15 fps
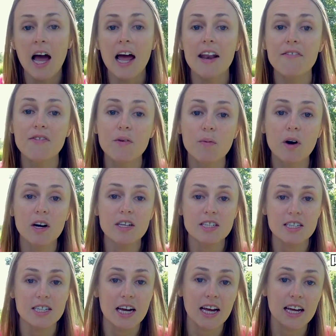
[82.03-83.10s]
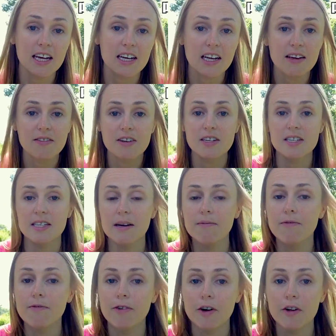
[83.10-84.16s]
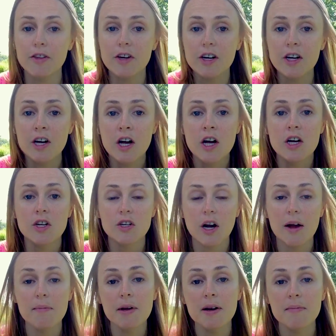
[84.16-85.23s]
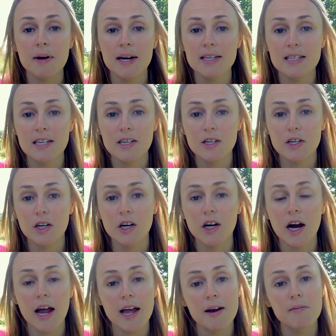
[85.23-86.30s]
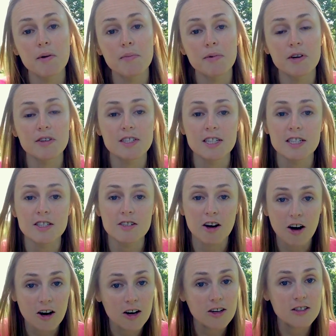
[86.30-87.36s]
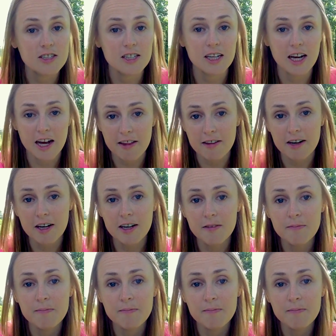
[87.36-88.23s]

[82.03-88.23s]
And if you want to take it even a step further, try minimizing your animal proteins altogether